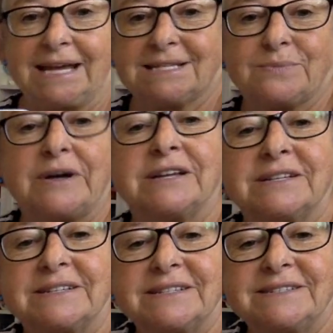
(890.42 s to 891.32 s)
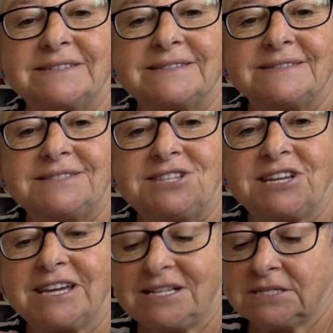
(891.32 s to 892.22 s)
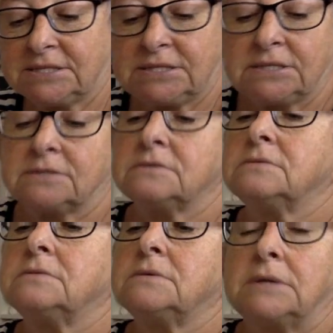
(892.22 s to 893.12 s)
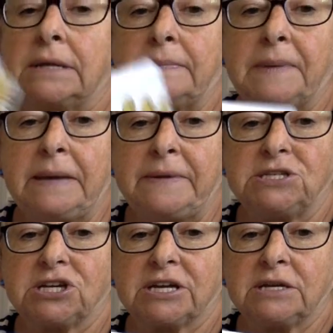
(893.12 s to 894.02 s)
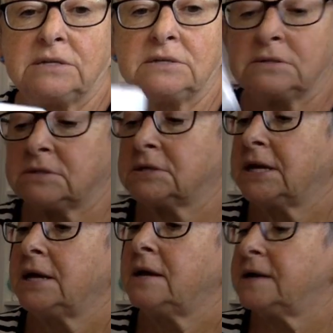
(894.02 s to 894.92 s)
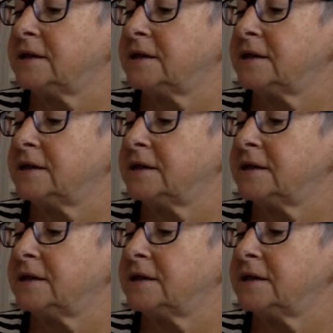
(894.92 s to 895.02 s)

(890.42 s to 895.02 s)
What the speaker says: nice one. Chickens and baby chickens. Now